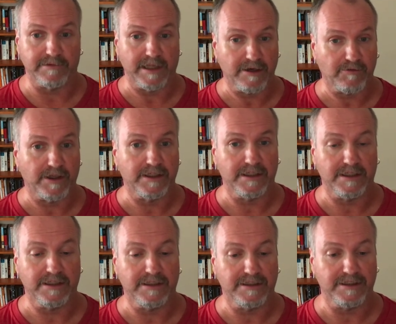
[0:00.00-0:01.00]
But anyway,
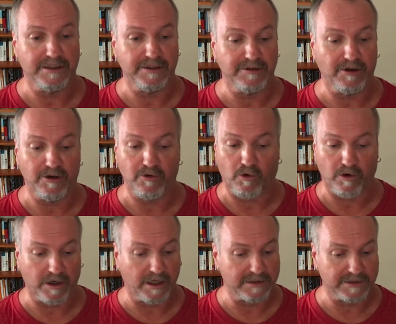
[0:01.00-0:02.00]
he
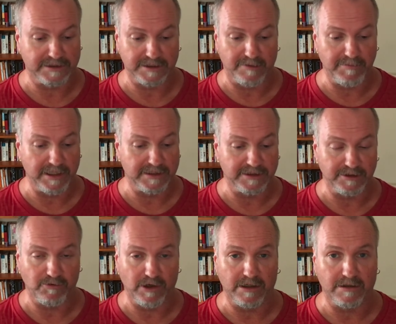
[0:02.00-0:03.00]
organizes it amazingly
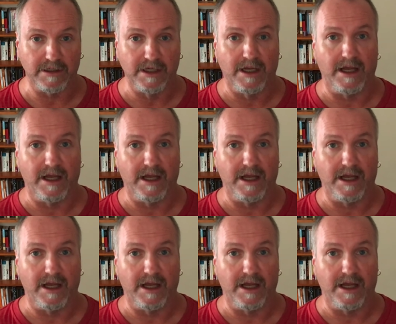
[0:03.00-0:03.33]
well,